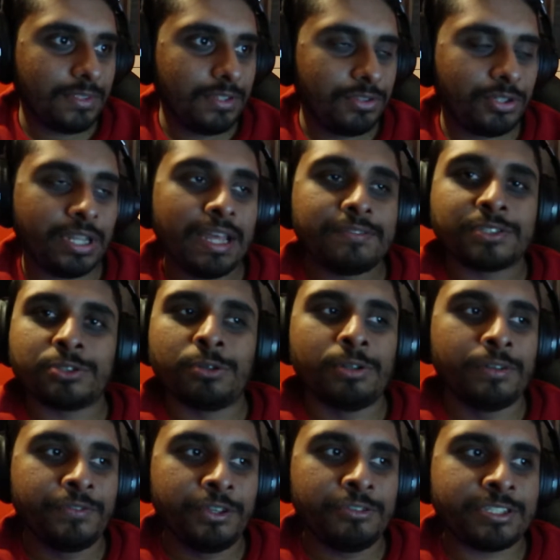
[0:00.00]
Do they have score
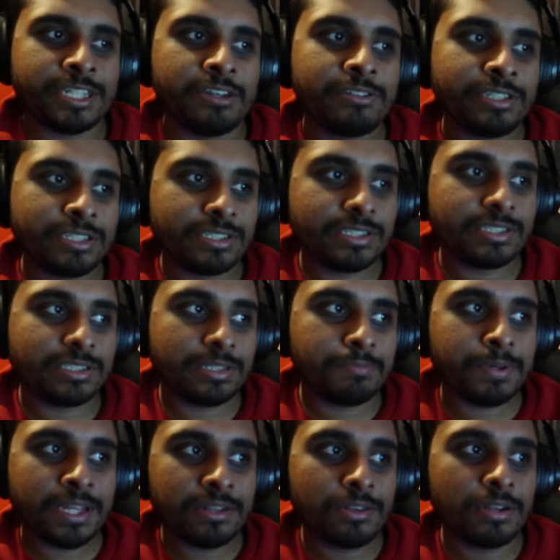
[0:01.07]
reviews there, or does it just
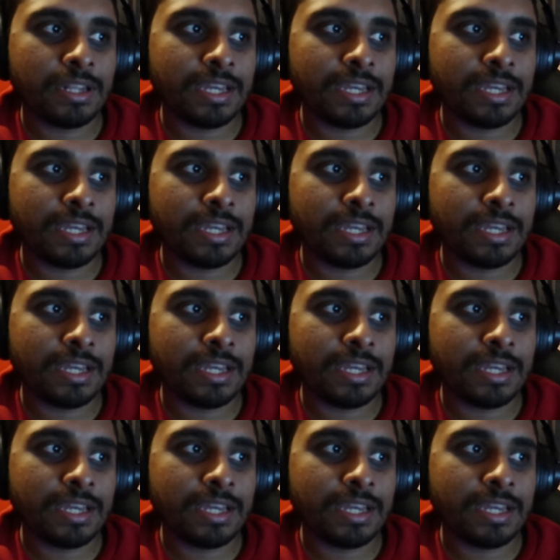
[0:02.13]
depend on